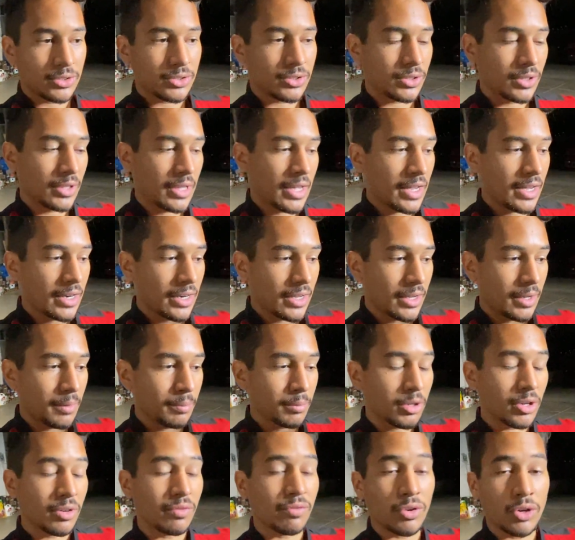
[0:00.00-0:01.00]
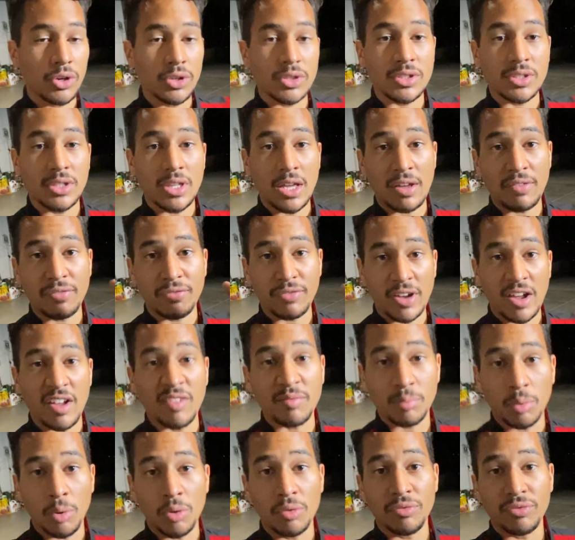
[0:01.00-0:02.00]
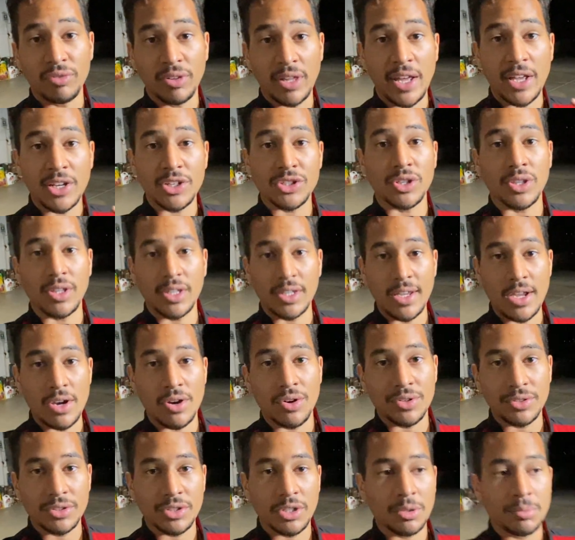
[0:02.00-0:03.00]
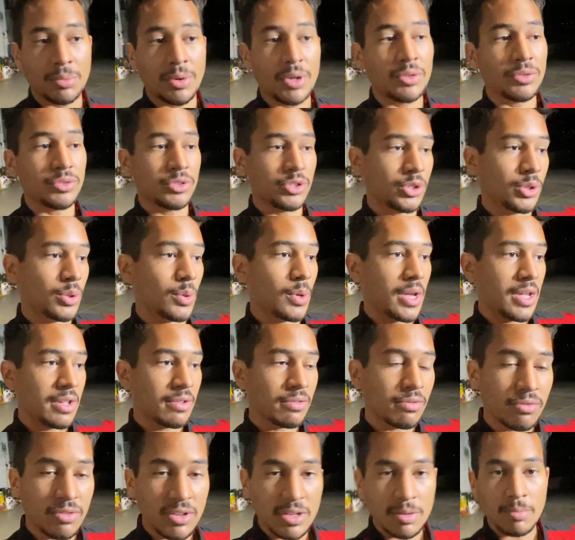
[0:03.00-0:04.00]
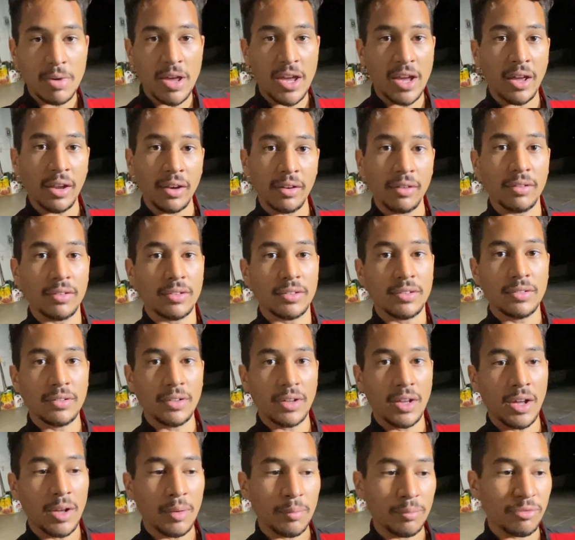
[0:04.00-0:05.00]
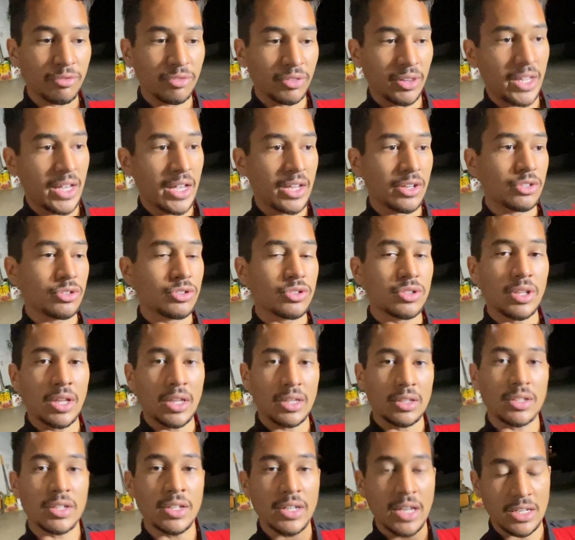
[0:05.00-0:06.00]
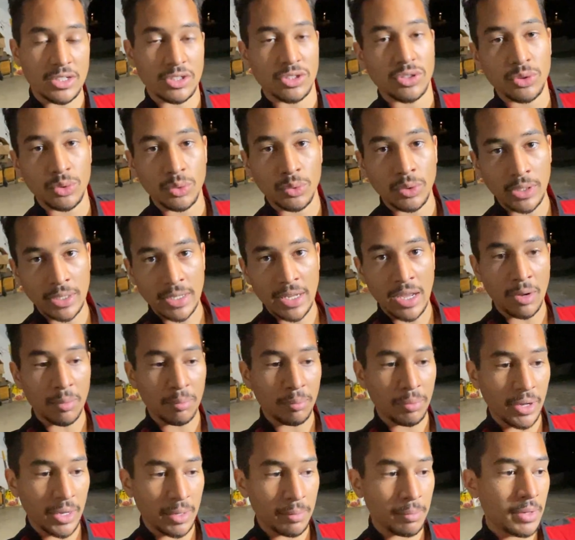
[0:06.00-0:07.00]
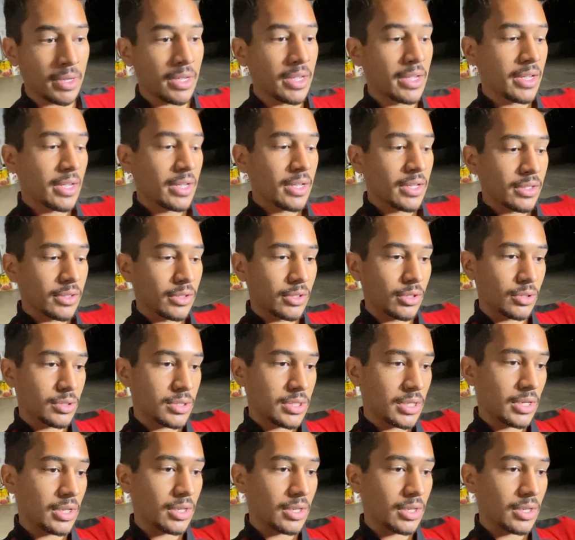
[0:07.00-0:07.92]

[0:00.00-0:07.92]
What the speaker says: that converts that 5-bolt flange on the Garrett turbo to a V-band flange that connects to the downpipe. There's